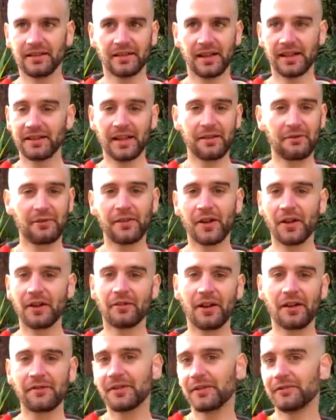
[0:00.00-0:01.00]
And they were very
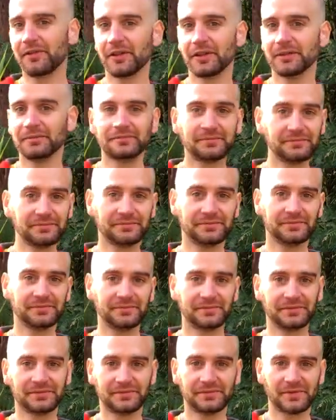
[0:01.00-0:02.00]
grateful for it.
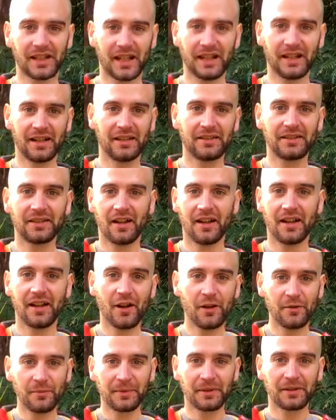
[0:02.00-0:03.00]
And I
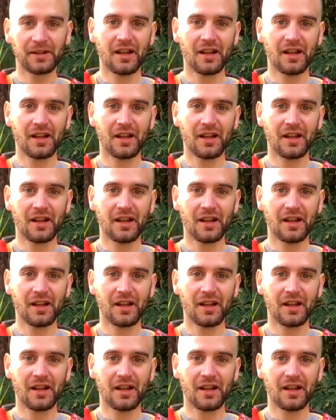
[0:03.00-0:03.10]
hope